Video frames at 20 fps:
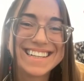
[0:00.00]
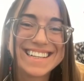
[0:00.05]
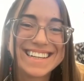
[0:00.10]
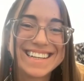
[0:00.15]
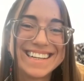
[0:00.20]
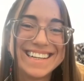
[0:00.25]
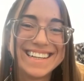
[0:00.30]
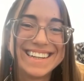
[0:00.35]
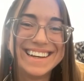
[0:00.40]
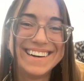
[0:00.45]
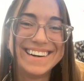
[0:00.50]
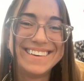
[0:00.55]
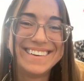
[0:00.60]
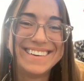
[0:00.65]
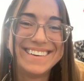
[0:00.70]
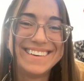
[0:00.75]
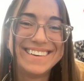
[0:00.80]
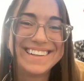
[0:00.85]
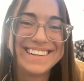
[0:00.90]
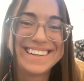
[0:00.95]
You know,
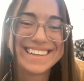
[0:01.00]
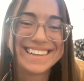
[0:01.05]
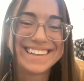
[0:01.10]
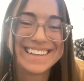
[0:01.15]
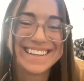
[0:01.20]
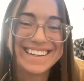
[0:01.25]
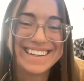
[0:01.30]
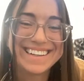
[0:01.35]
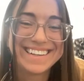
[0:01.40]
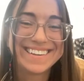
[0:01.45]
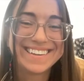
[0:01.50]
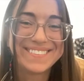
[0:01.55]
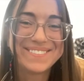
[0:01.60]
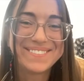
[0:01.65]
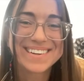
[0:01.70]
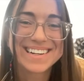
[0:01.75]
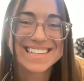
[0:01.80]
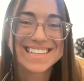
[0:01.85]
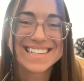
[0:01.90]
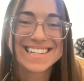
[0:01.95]
your
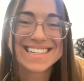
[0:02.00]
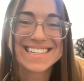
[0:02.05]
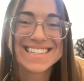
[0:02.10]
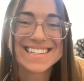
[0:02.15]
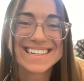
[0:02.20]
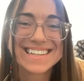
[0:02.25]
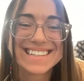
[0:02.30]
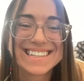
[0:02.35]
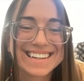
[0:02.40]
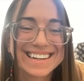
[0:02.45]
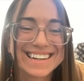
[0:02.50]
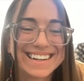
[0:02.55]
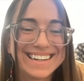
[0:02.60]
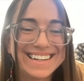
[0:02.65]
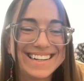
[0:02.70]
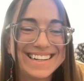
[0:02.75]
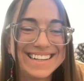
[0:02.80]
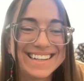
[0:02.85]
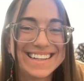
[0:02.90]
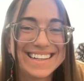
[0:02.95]
presence is
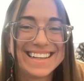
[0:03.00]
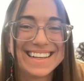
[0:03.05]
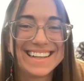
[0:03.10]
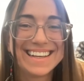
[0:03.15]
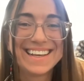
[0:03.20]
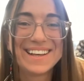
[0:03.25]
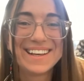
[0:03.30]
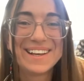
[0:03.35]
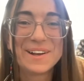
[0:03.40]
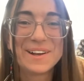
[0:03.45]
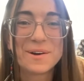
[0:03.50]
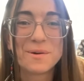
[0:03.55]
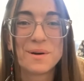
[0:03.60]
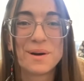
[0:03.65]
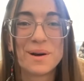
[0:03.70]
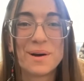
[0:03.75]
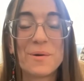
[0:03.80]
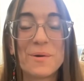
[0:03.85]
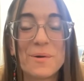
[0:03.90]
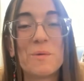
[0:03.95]
art.
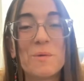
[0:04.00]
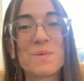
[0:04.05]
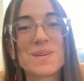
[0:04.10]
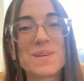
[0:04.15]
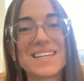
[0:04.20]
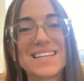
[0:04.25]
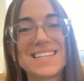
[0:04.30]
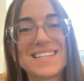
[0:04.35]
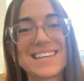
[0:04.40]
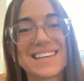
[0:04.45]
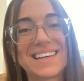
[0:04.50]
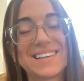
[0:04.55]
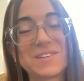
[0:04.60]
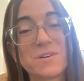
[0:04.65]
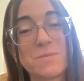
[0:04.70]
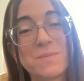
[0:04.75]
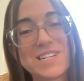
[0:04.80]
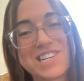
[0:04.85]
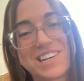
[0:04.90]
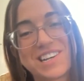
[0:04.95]
We're all presenting so
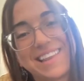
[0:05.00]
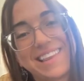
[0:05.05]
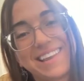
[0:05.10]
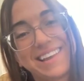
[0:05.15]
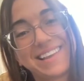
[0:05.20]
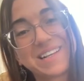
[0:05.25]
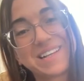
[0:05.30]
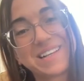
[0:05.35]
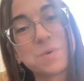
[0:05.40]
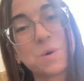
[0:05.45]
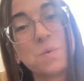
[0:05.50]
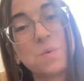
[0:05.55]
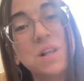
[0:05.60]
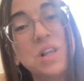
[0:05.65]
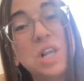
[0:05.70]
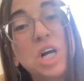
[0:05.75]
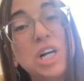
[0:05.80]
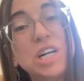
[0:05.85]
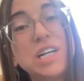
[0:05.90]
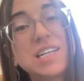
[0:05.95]
much, and I think that's what we
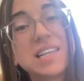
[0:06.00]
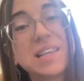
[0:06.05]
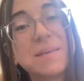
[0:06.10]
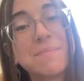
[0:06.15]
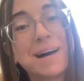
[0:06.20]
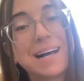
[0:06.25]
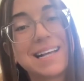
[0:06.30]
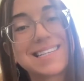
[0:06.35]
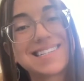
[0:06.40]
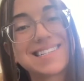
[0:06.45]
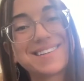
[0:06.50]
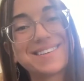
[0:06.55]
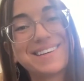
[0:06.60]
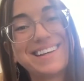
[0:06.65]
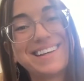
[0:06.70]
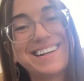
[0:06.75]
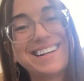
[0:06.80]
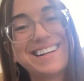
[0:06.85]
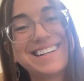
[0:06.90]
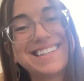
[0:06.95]
learned in the past 2
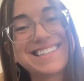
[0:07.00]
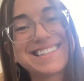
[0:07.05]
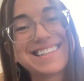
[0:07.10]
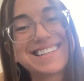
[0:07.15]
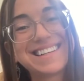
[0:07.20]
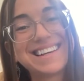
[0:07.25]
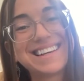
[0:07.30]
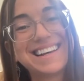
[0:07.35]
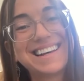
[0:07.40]
years.